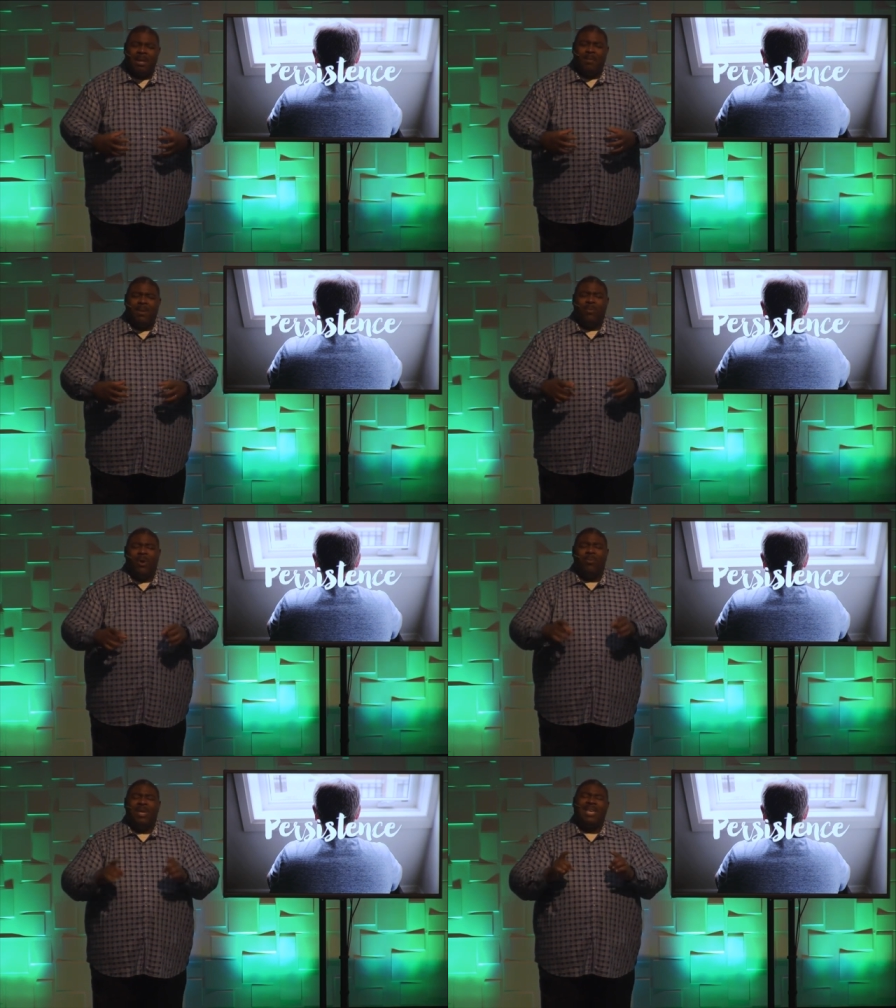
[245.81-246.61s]
But
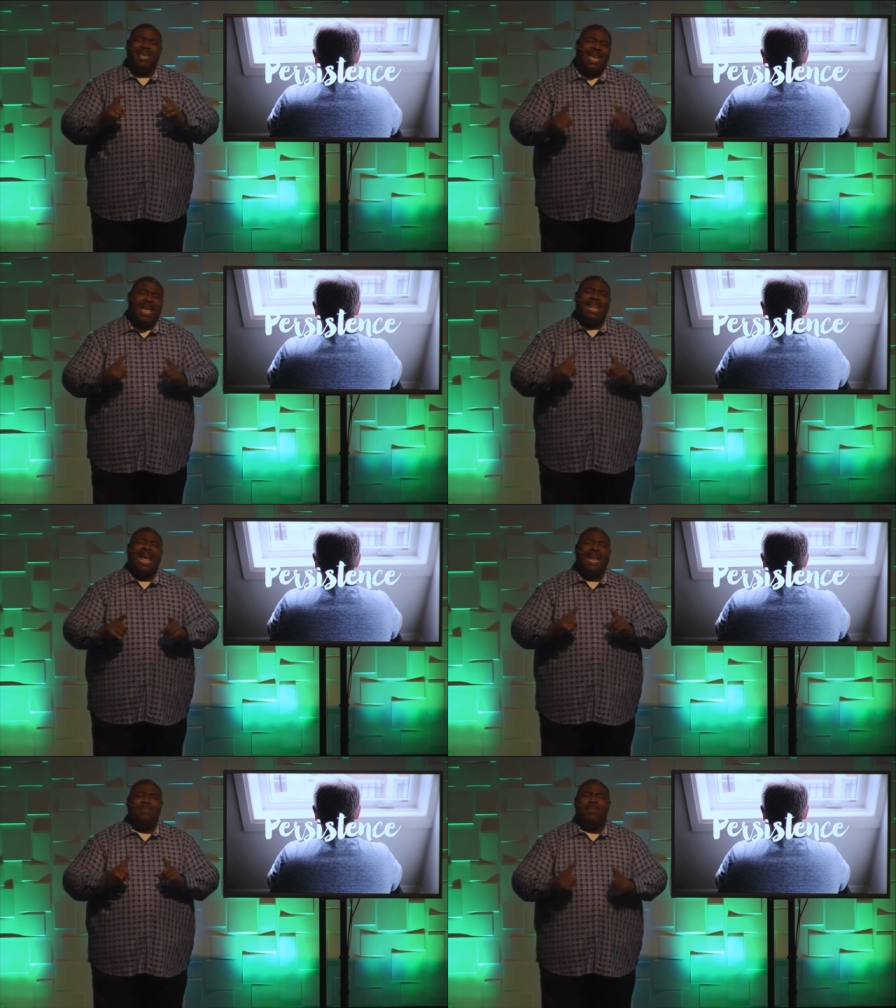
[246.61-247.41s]
what we
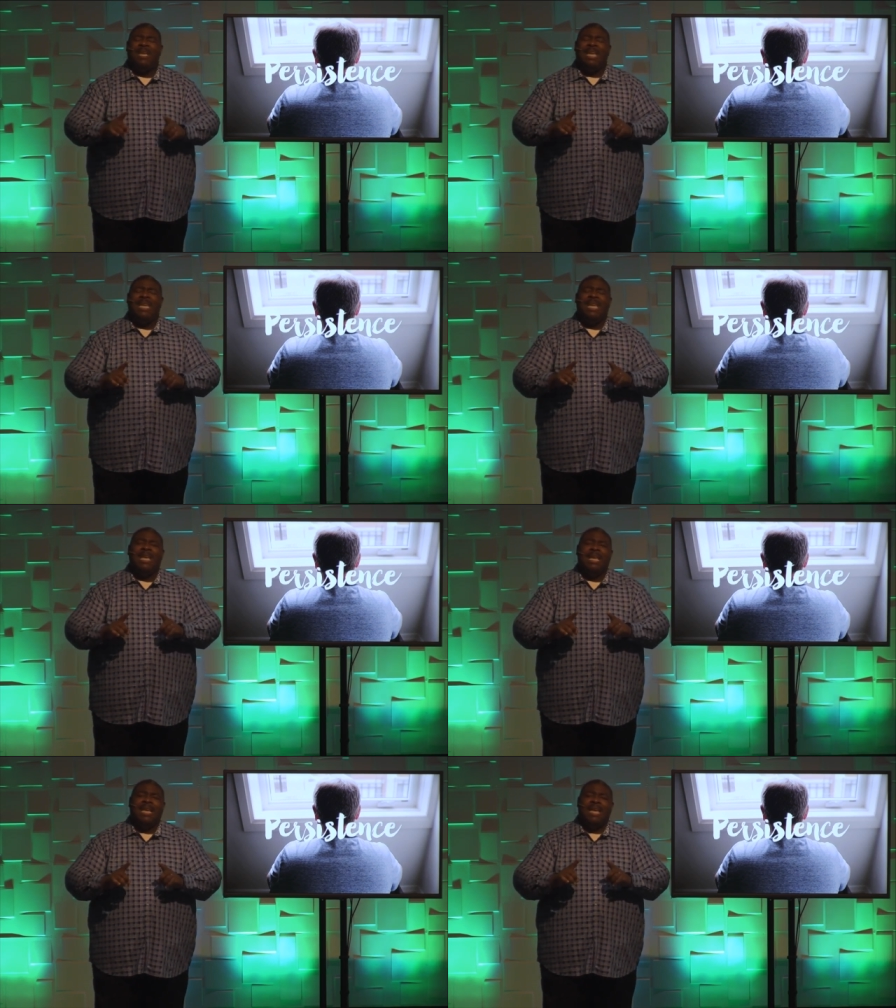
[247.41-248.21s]
cannot be
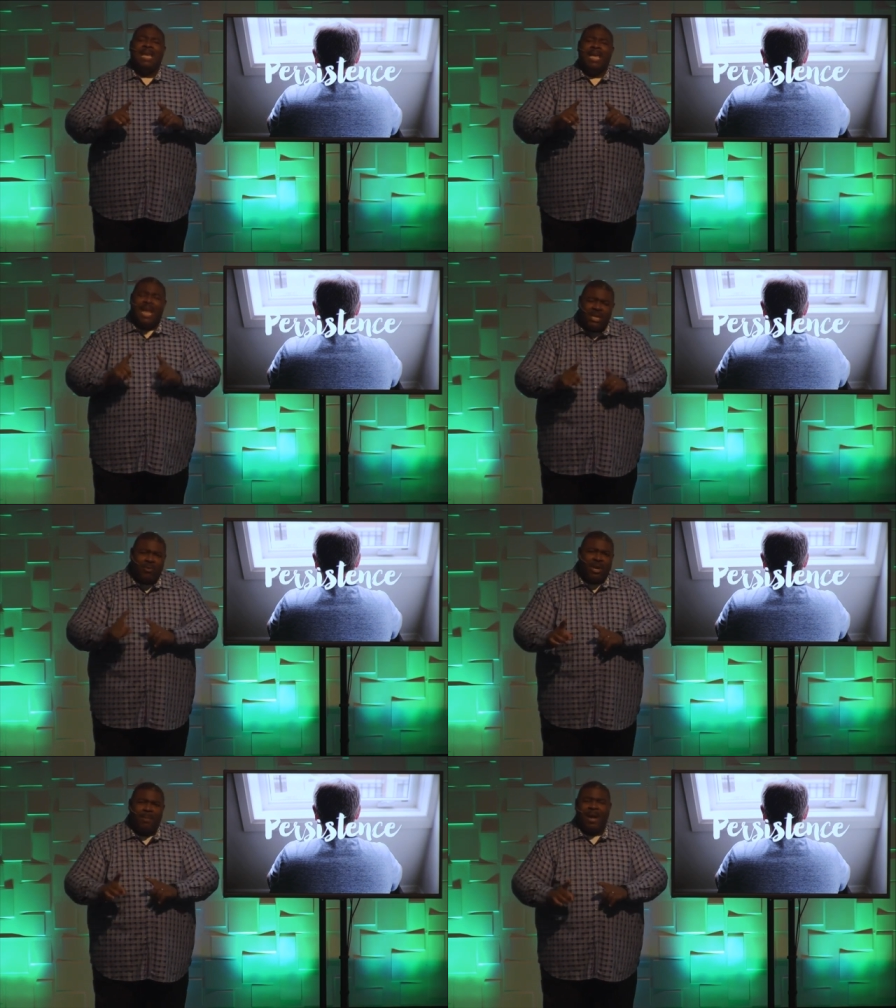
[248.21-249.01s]

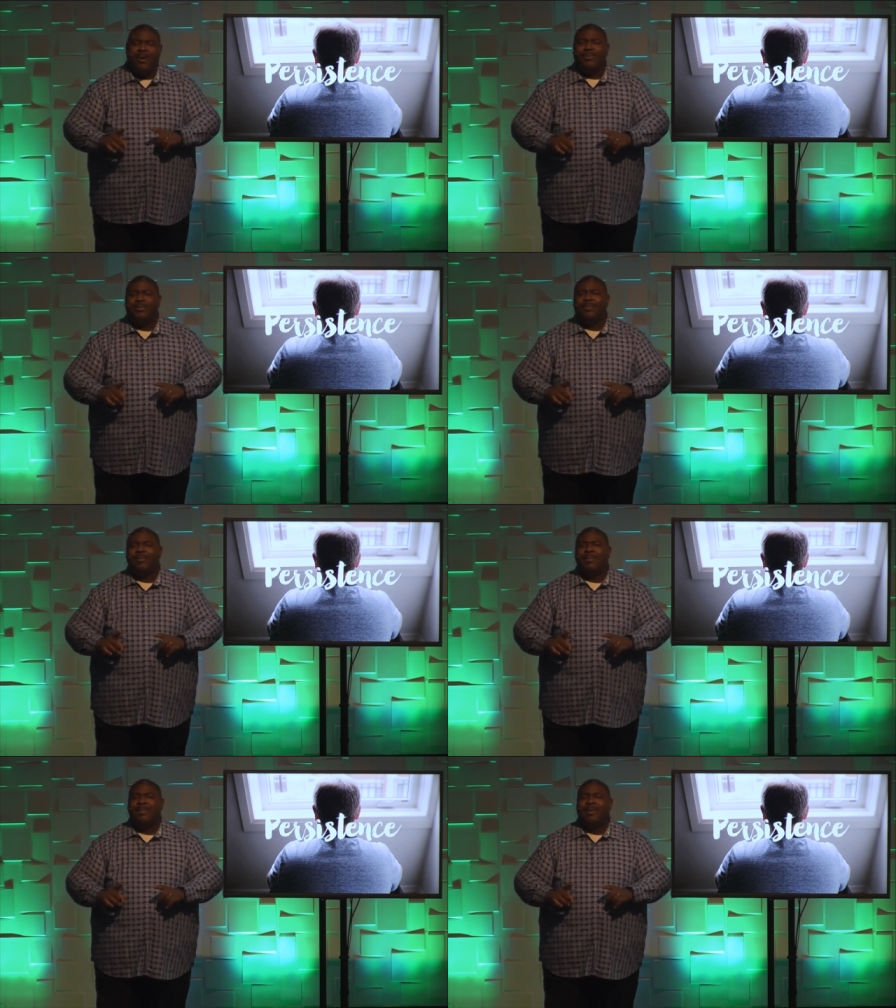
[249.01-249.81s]
ignorant about
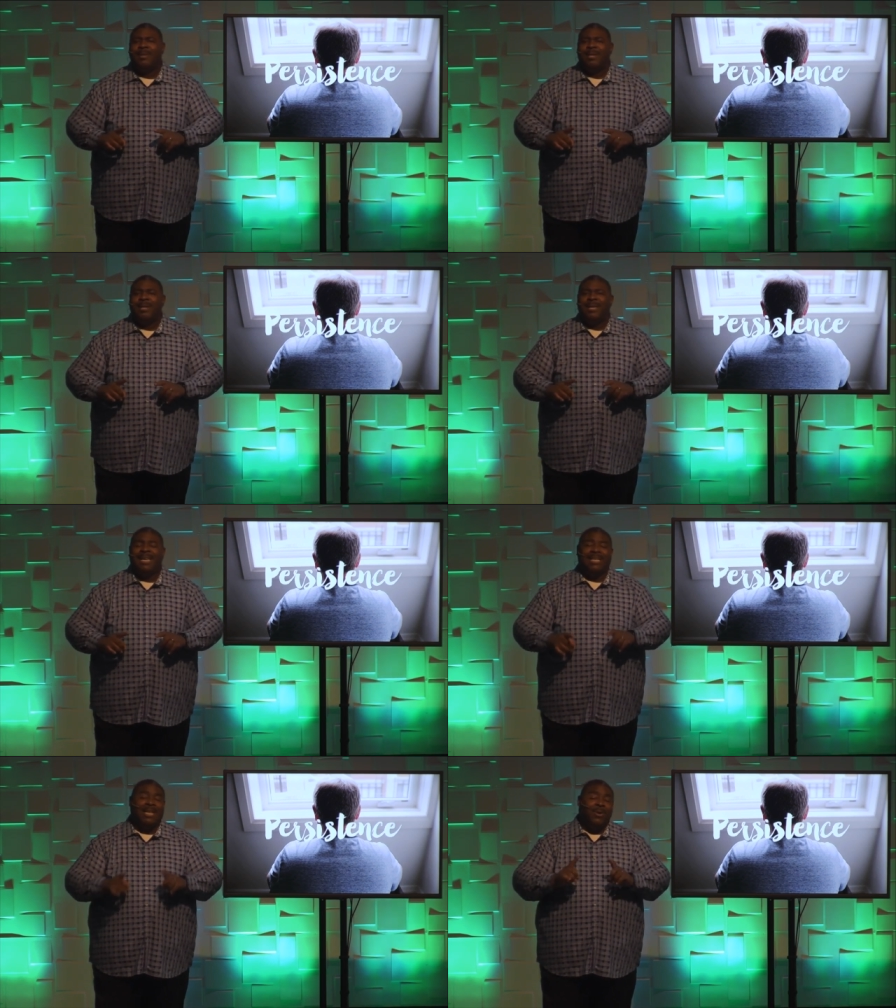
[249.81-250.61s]

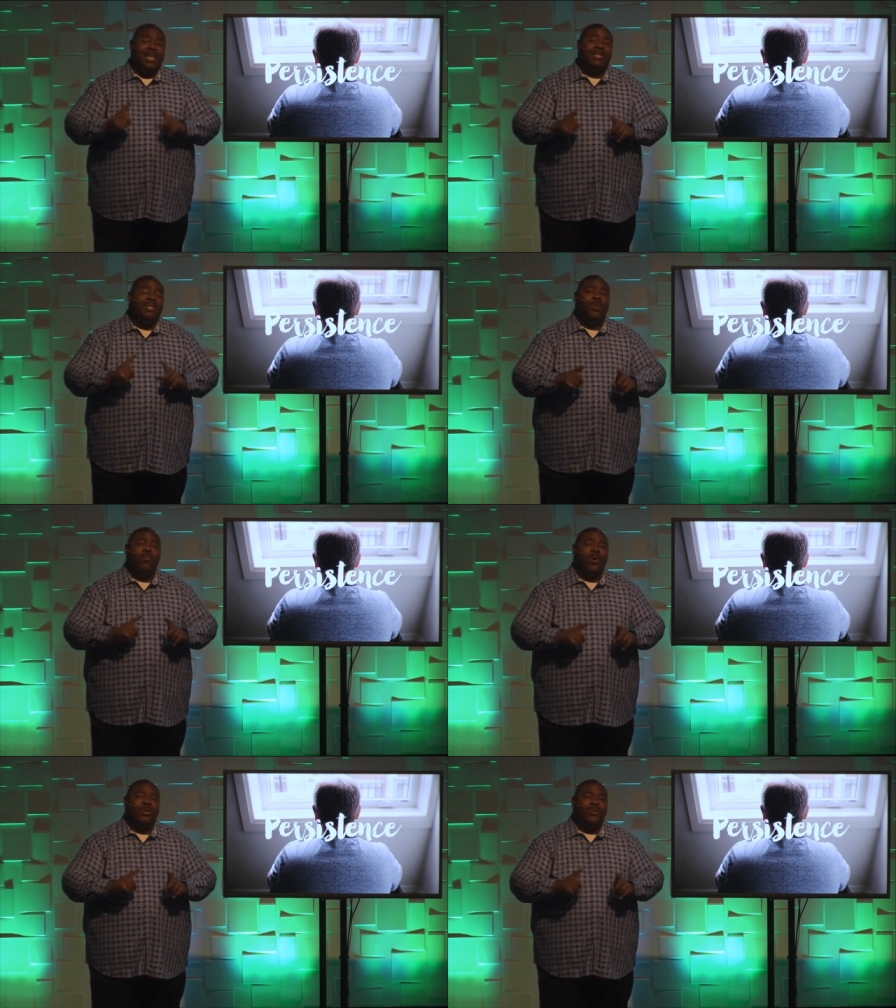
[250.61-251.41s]
is there is
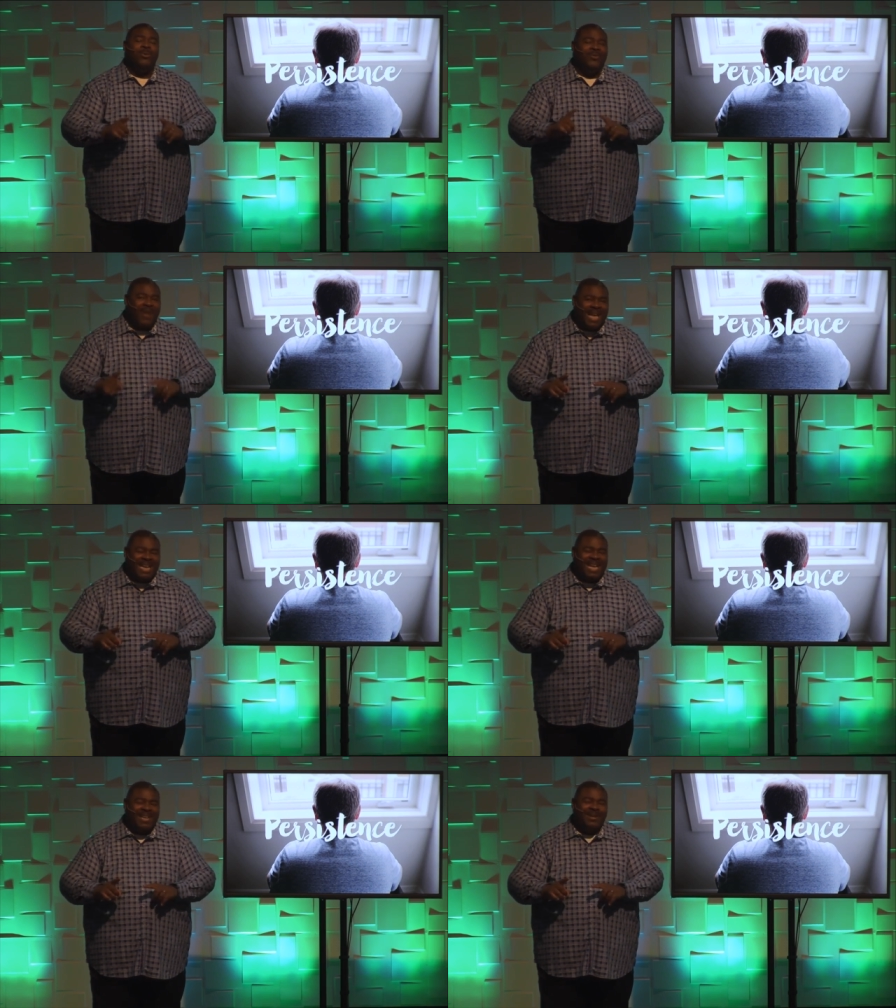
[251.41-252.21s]
someone who's
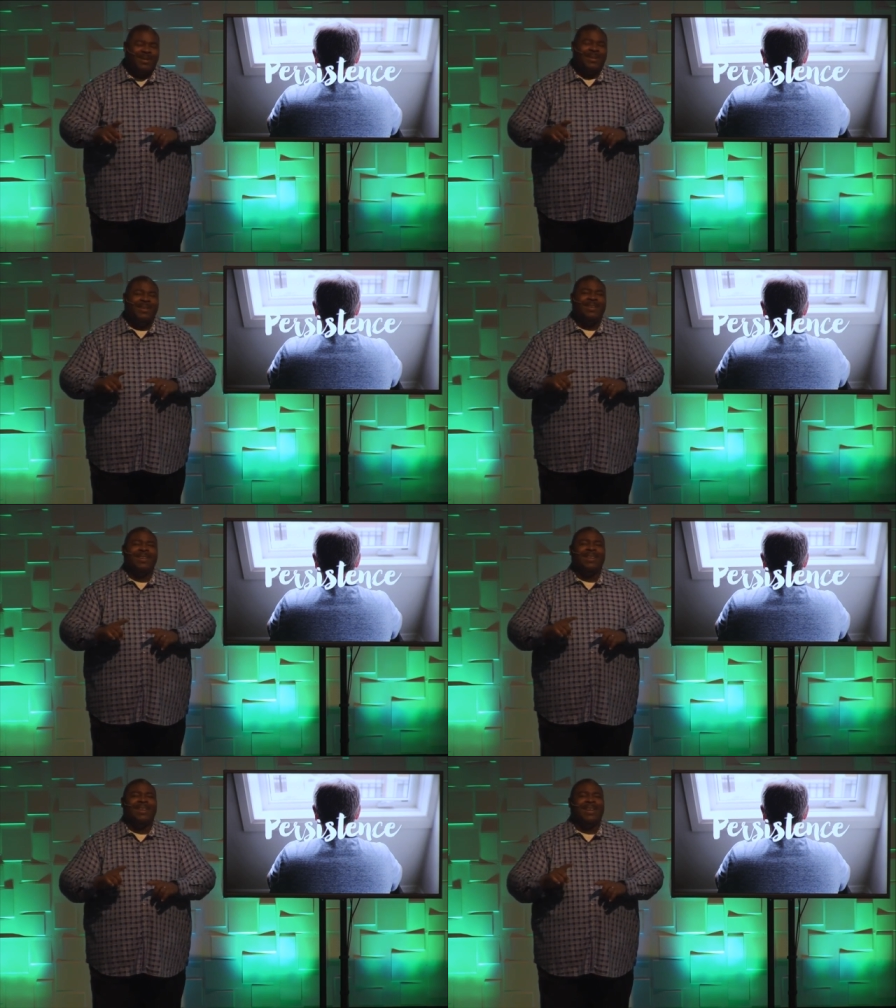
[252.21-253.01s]
fighting
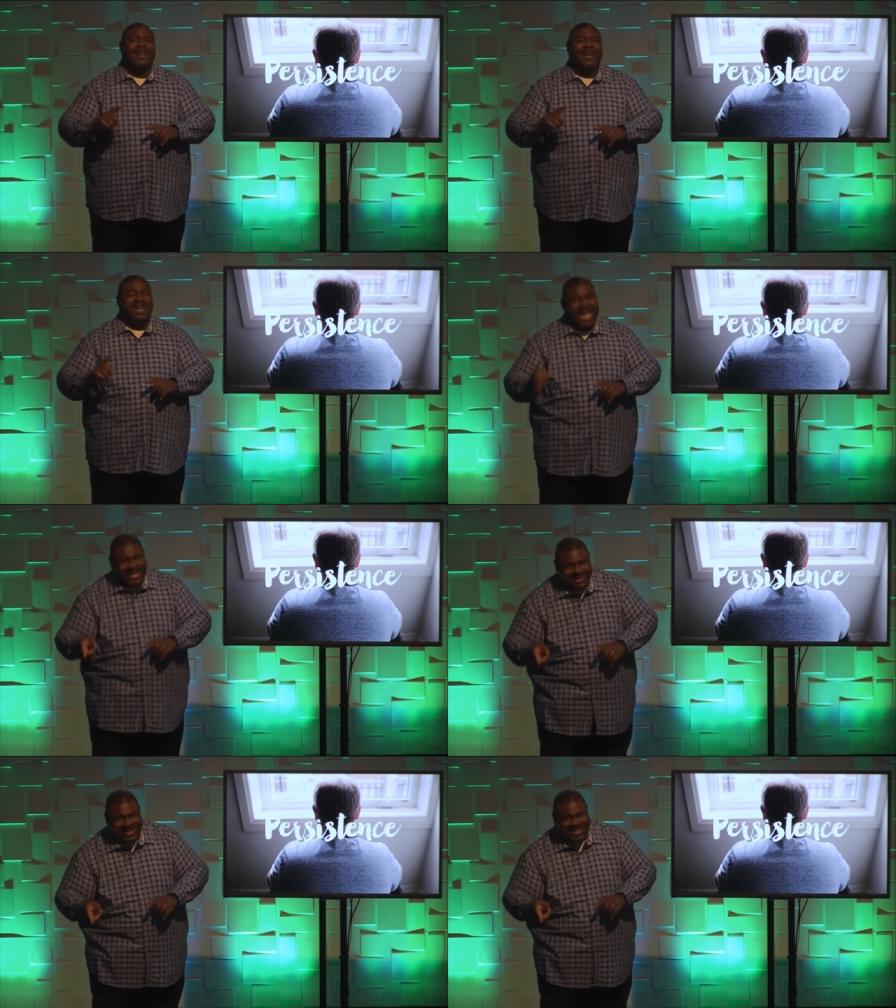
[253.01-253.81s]

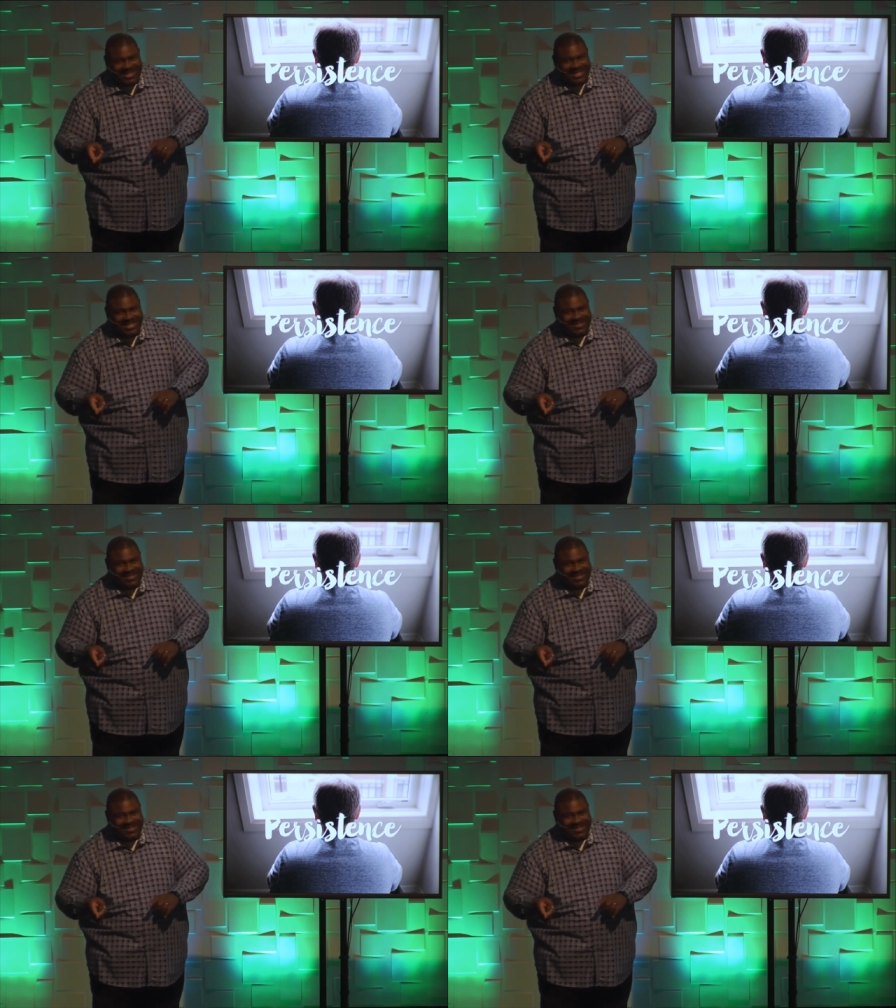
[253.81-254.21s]
against us.